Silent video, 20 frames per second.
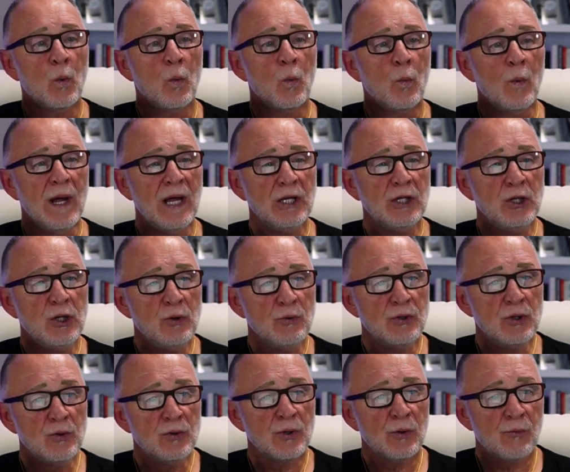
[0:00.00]
when you
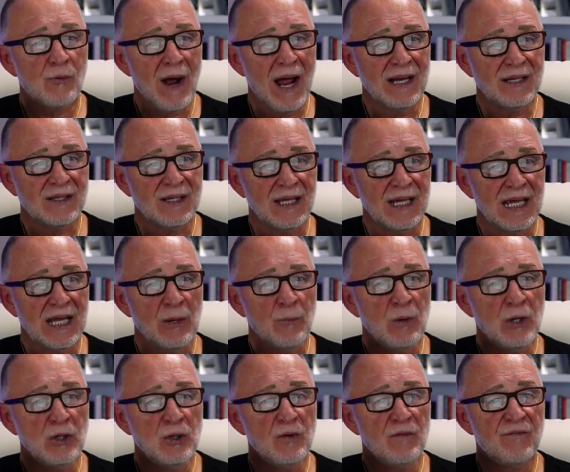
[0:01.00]
do the right thing,
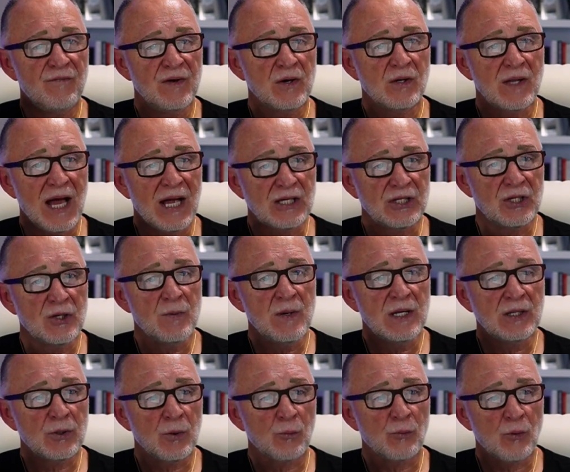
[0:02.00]
when you feel like
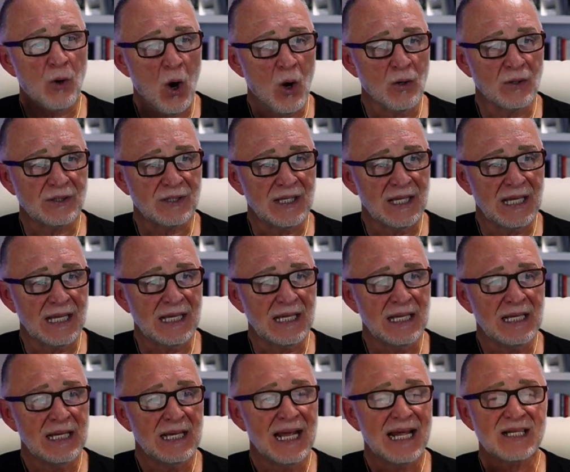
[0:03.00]
doing the wrong
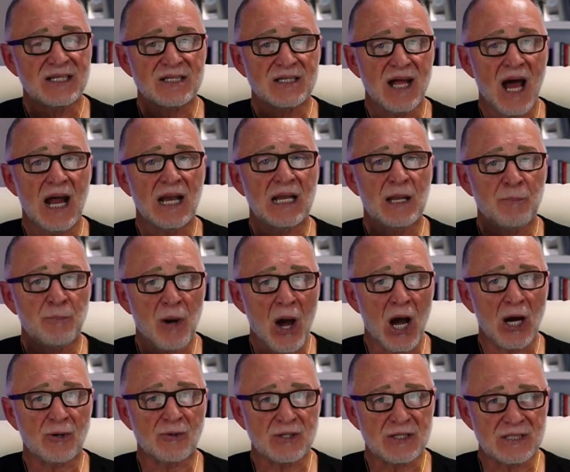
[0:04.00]
thing, it's not
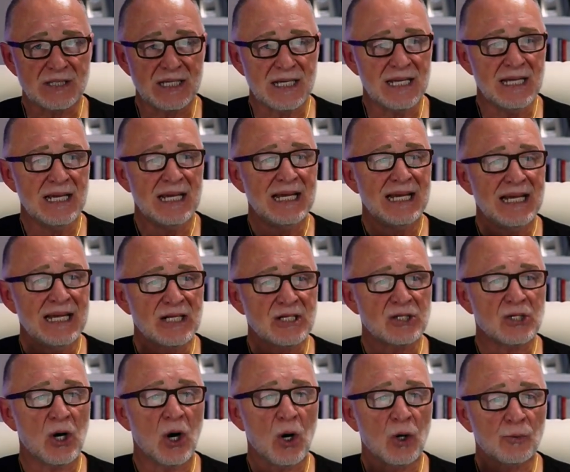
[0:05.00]
hypocrisy, it's
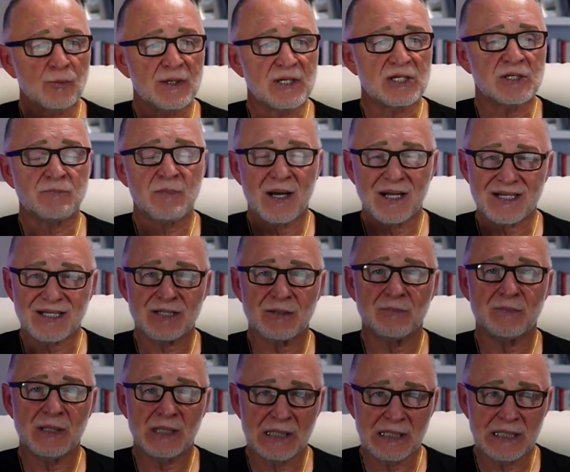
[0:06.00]
called
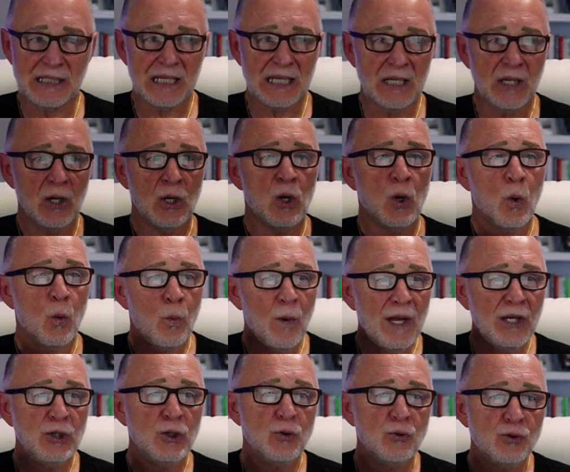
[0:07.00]
responsibility.
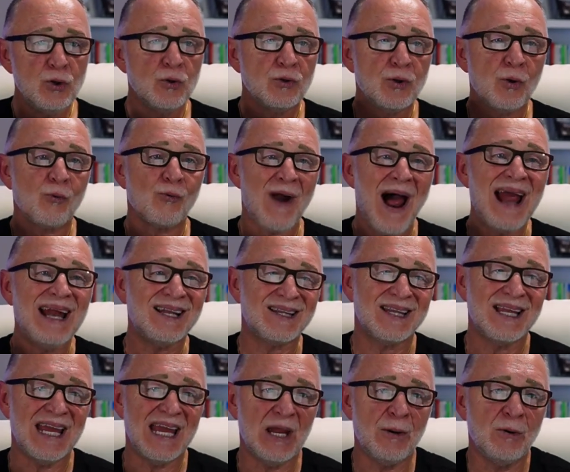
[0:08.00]
When you do the right
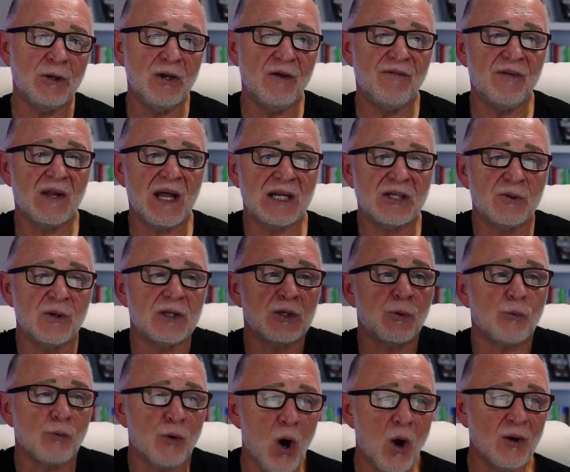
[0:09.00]
thing, when you feel like doing
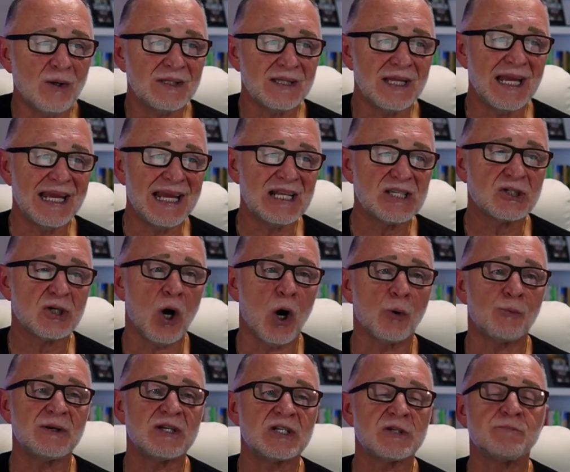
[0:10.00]
the wrong thing, it's
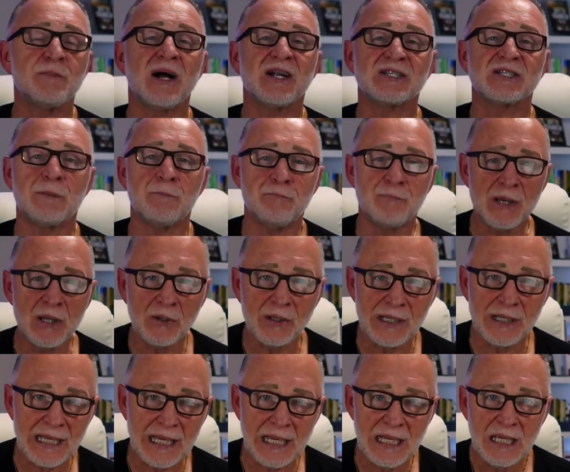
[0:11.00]
called
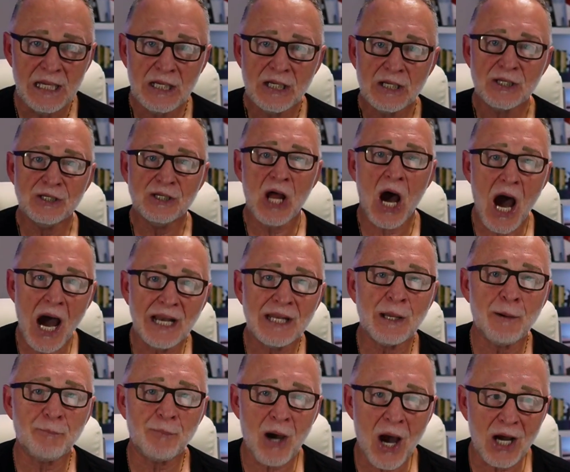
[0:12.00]
responsibility, not
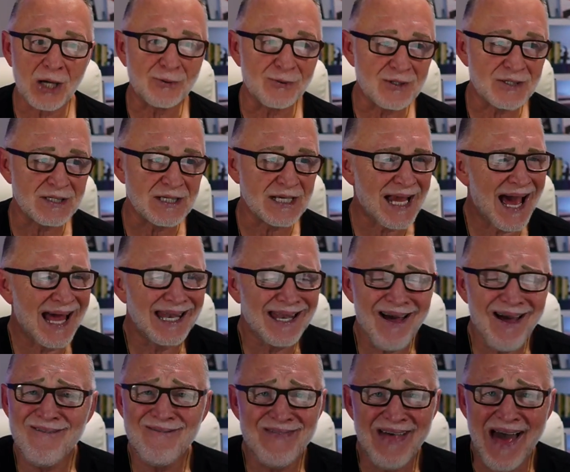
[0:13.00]
hypocrisy. I
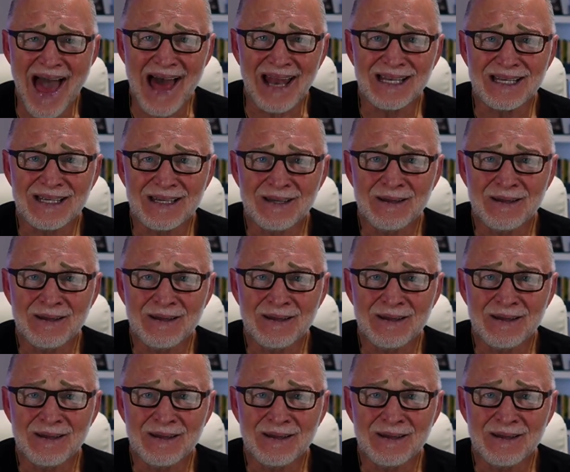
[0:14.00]
love that.